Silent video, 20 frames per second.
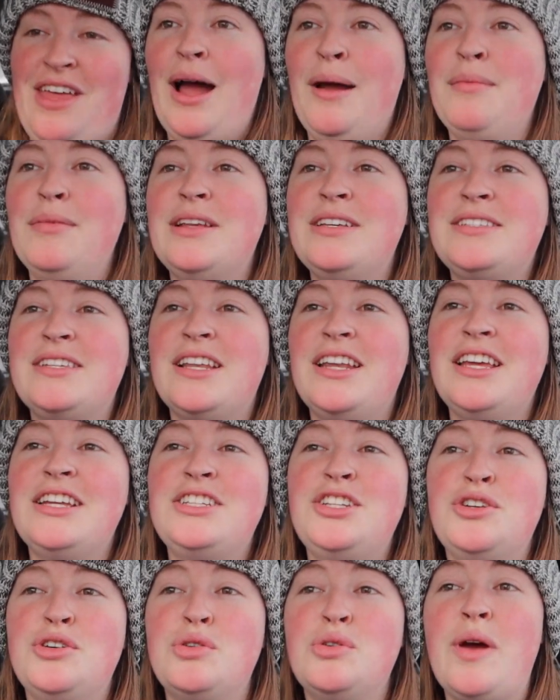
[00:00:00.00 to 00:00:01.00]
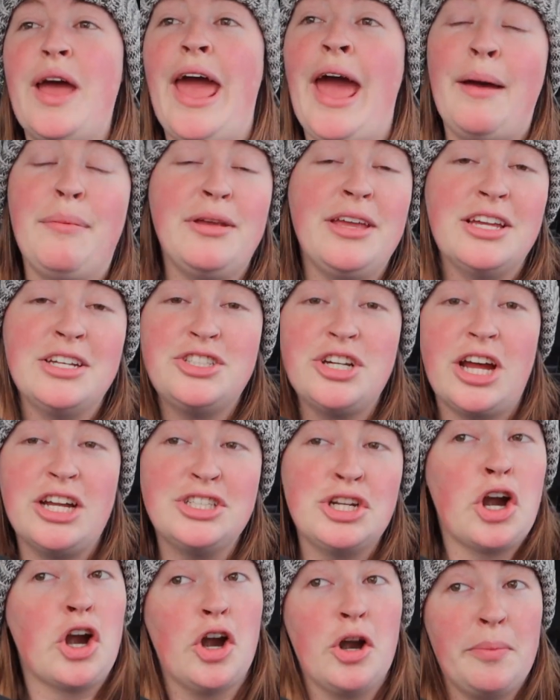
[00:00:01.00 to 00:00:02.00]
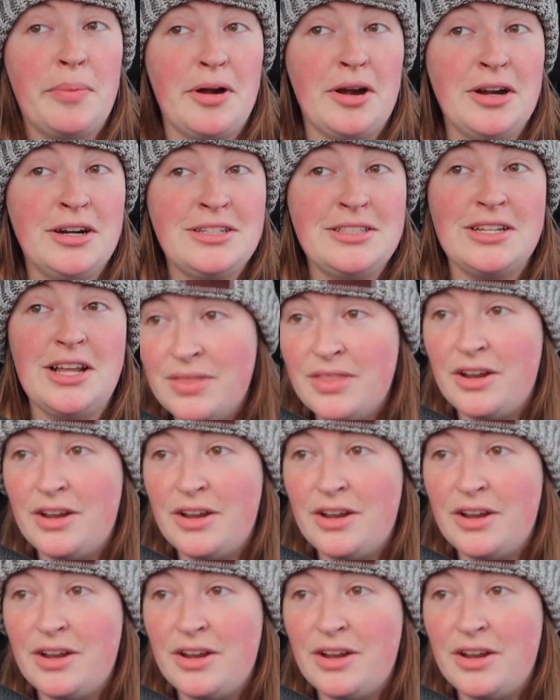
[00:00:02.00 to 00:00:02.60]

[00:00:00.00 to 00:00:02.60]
I'm listening to Abby and Josh Herbert.